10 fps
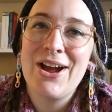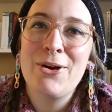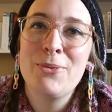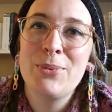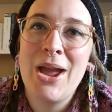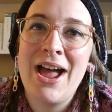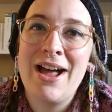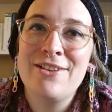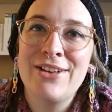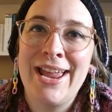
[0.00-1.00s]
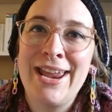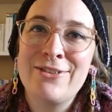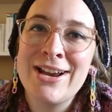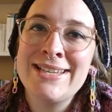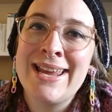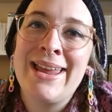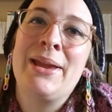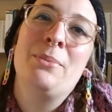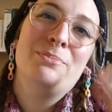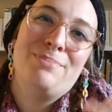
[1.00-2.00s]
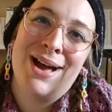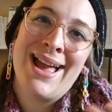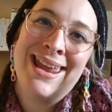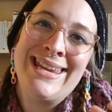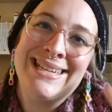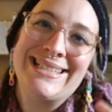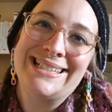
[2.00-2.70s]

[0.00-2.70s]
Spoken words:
I hope you have a great day. Bye!